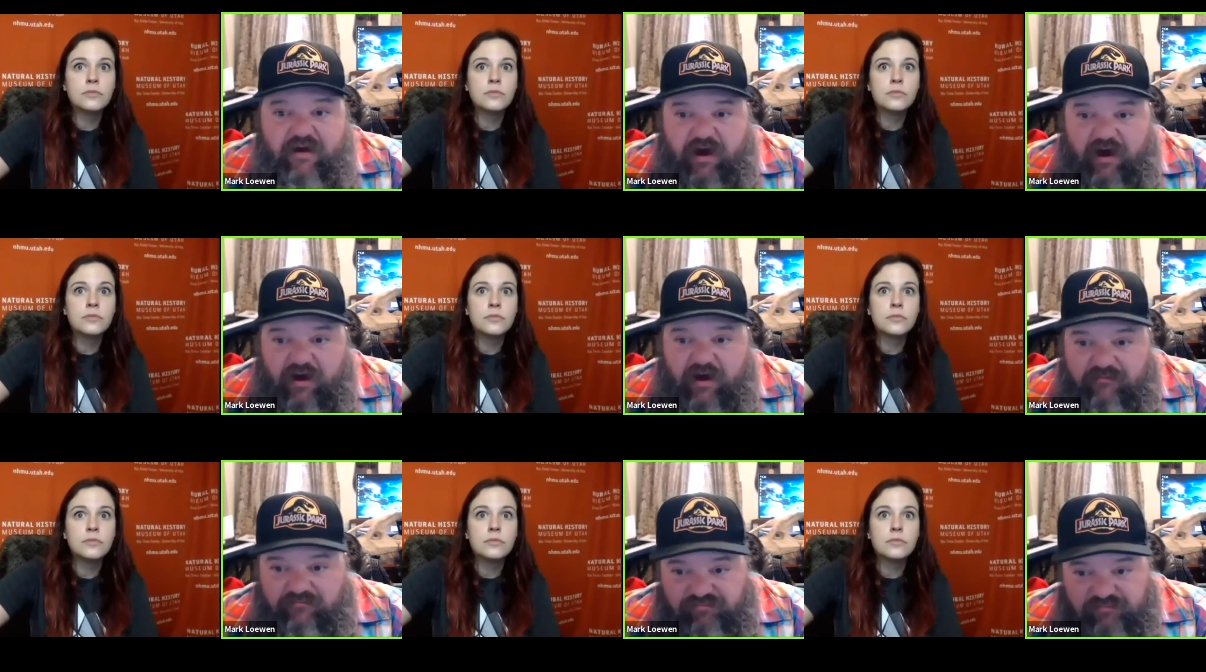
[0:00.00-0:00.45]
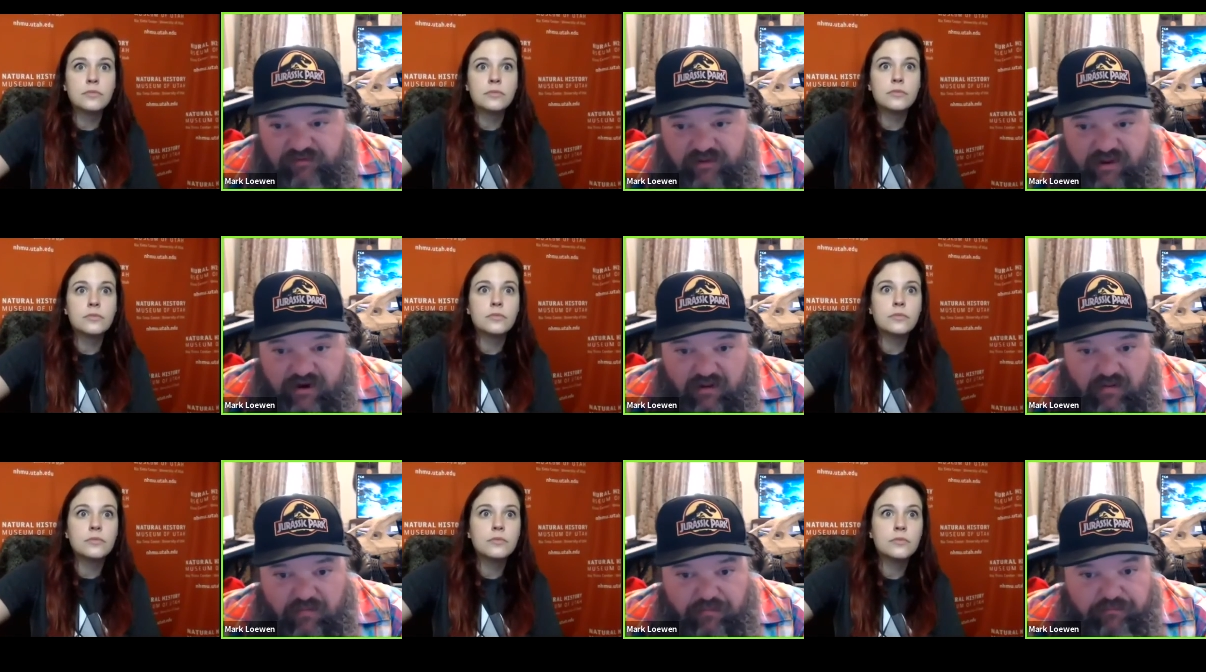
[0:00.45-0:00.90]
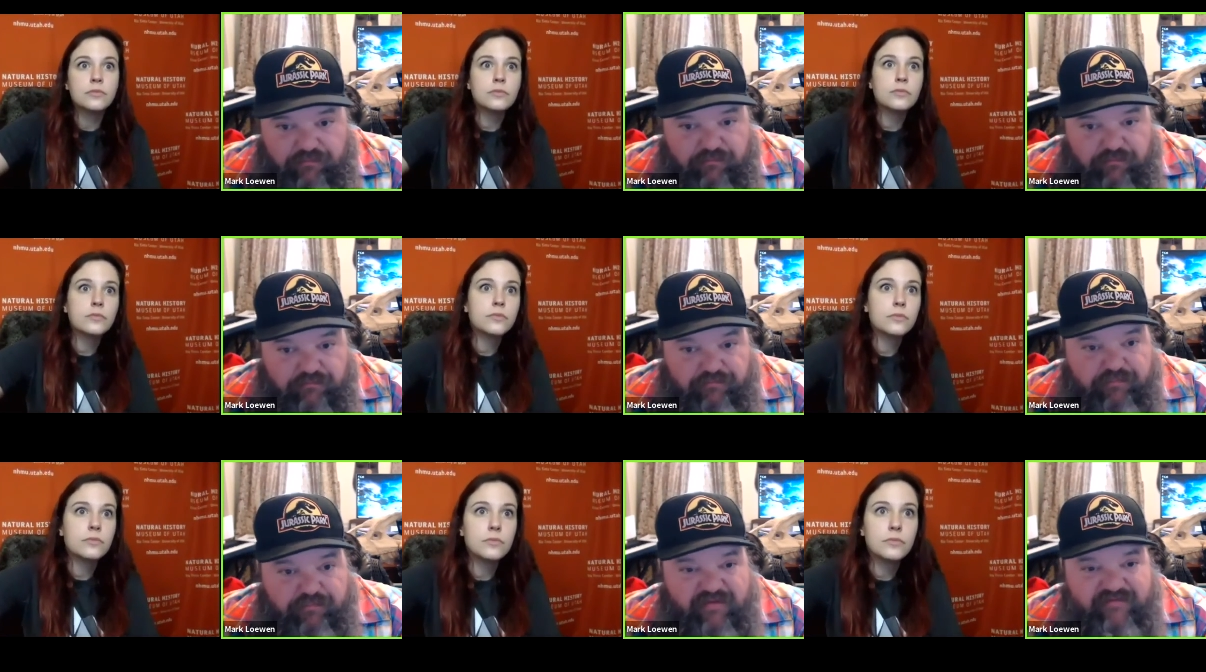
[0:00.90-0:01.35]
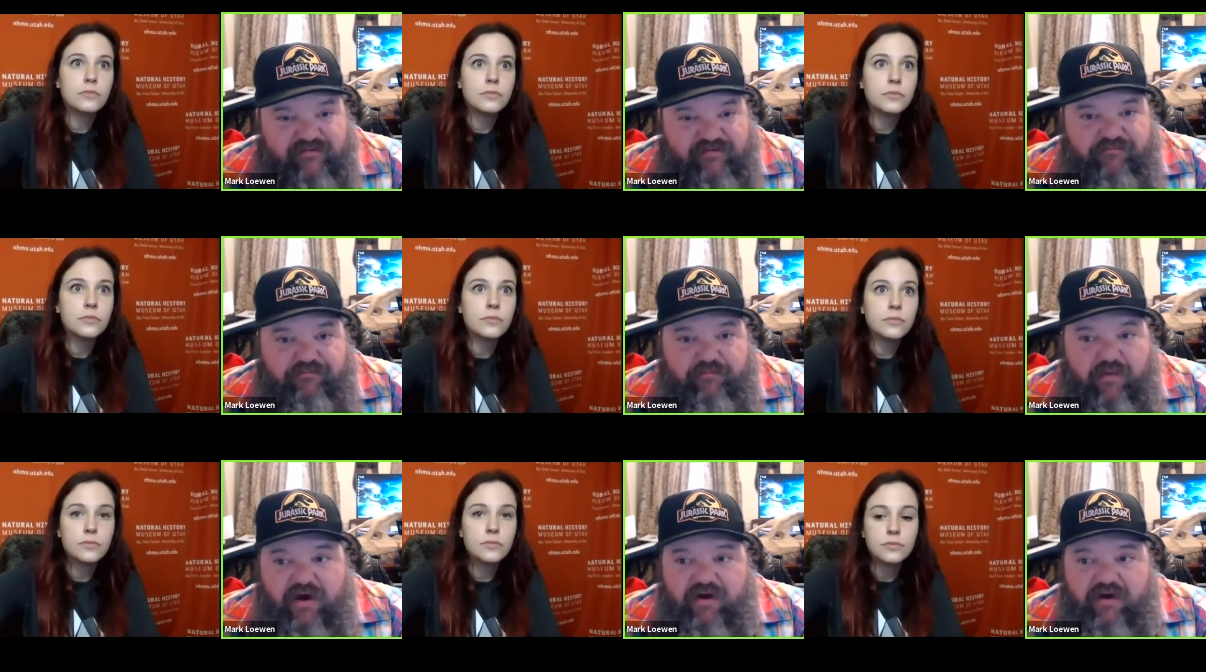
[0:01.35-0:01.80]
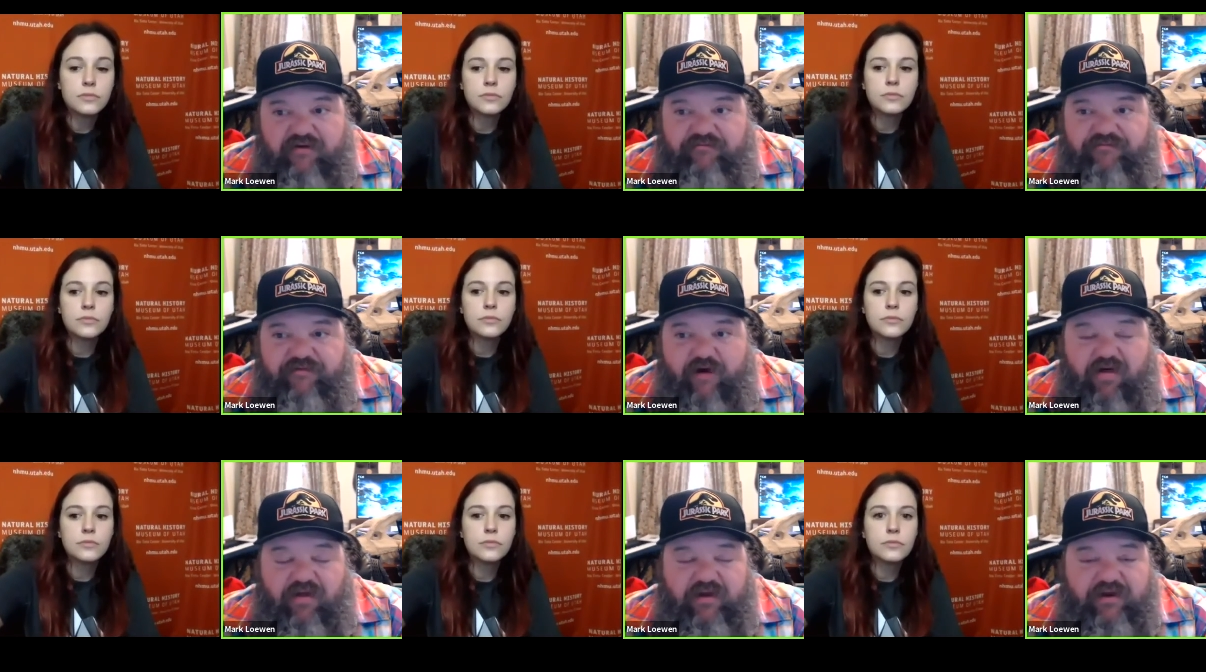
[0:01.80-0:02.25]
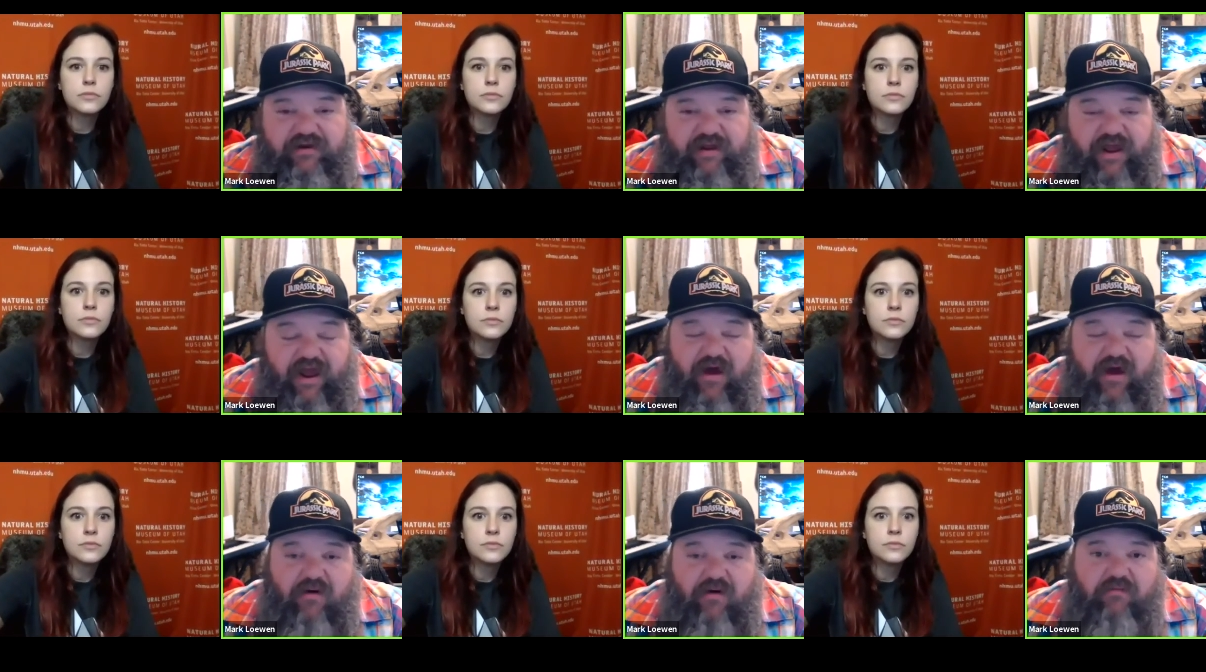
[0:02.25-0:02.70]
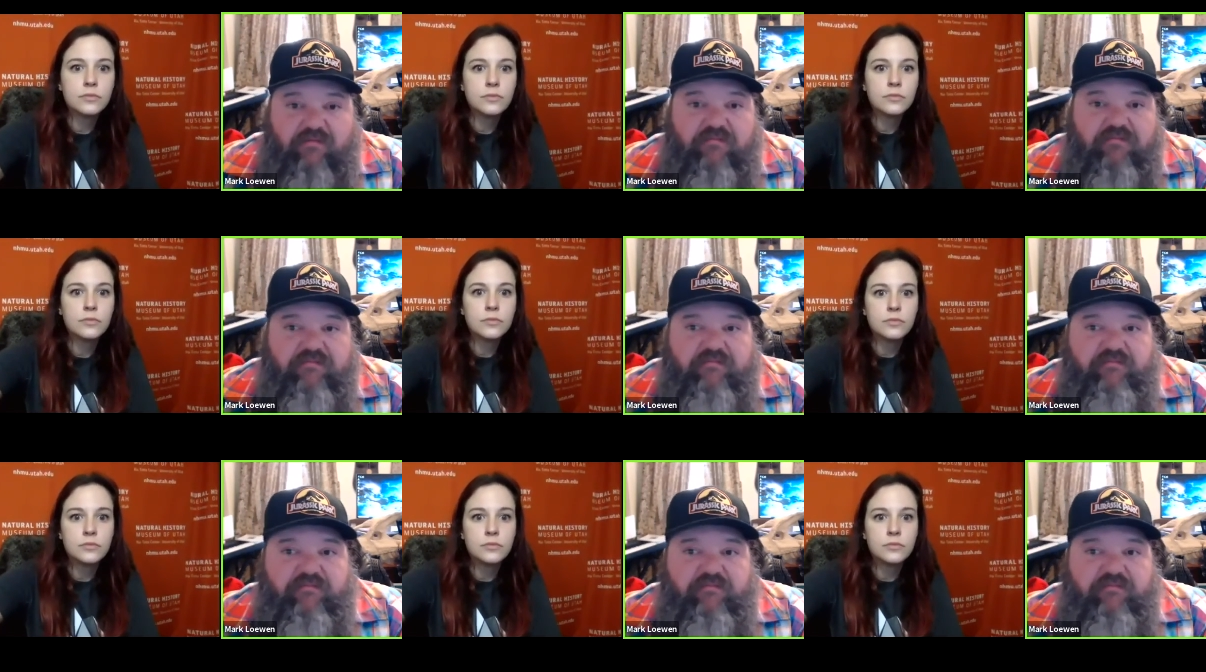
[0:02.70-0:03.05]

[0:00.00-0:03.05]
Speaker 1: of little bits of mud falling down